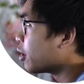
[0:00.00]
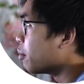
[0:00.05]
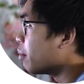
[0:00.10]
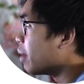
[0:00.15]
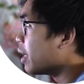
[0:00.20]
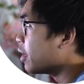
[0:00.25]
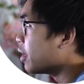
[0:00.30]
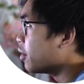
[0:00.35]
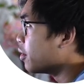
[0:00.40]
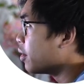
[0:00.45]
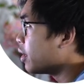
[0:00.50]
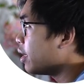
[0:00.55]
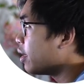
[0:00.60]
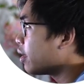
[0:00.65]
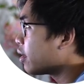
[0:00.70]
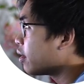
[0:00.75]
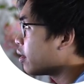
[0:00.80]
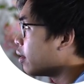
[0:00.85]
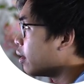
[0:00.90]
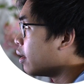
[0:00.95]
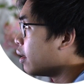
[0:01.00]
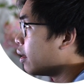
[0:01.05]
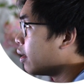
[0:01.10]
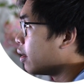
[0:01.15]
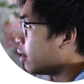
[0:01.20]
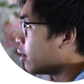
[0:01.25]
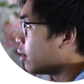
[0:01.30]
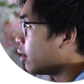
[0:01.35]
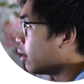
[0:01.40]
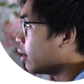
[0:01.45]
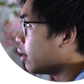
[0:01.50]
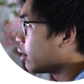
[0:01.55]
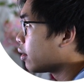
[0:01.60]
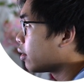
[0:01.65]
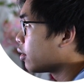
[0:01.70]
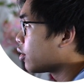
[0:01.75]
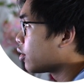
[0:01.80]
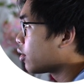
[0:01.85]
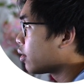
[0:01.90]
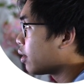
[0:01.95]
menu here
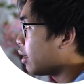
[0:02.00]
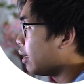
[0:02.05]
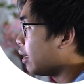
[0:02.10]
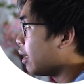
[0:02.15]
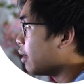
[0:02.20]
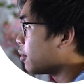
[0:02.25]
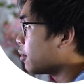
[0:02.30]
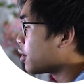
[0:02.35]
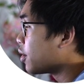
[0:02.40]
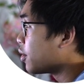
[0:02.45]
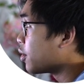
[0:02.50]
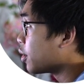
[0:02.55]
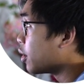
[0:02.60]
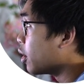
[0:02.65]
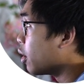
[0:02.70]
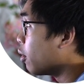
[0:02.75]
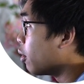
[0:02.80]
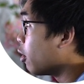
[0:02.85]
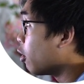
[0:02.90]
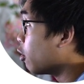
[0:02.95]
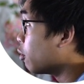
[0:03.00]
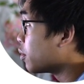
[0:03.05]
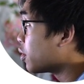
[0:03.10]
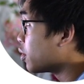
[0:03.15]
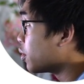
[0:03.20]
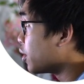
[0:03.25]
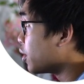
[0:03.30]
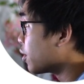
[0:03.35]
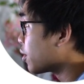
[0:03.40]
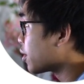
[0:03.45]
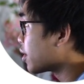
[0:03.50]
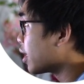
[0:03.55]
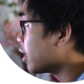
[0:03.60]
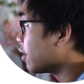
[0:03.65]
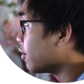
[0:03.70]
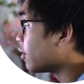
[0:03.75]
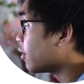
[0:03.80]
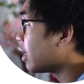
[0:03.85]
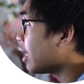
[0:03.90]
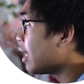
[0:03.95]
allows you to go home to your set
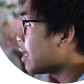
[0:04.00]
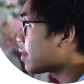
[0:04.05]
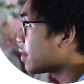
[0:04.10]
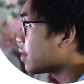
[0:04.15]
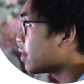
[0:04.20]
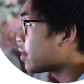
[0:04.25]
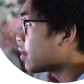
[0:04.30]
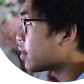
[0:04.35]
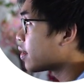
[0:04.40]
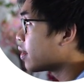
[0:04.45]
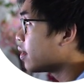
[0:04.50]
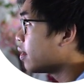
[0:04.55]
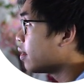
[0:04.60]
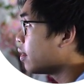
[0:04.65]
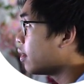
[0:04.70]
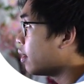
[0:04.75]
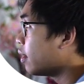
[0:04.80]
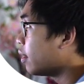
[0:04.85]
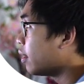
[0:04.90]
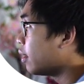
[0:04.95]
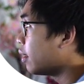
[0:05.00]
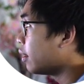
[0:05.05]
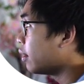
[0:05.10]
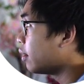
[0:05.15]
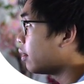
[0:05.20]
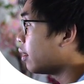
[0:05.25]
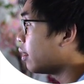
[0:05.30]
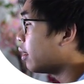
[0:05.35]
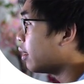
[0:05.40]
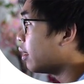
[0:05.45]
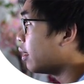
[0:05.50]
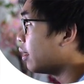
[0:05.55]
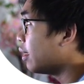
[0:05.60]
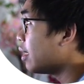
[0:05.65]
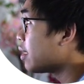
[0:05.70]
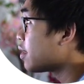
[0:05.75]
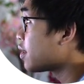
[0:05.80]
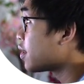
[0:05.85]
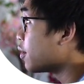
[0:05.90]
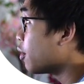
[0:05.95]
of classes,
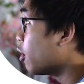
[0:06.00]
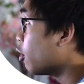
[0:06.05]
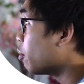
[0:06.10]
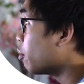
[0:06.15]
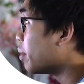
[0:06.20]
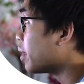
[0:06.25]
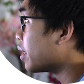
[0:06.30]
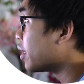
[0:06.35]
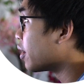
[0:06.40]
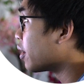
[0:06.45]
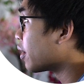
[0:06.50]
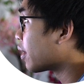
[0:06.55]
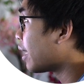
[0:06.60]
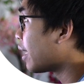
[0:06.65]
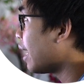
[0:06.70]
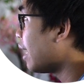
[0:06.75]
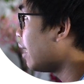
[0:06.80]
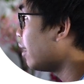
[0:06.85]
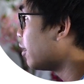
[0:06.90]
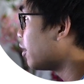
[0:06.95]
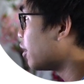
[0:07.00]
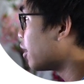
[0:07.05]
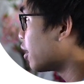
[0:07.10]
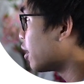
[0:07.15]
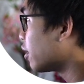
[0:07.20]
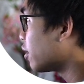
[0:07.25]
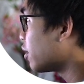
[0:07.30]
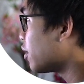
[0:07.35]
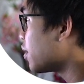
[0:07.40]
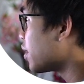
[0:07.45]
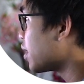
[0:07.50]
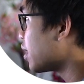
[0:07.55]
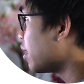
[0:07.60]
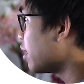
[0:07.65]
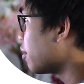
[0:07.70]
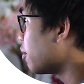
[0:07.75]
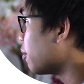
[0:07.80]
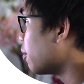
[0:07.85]
lets you open your calendar to see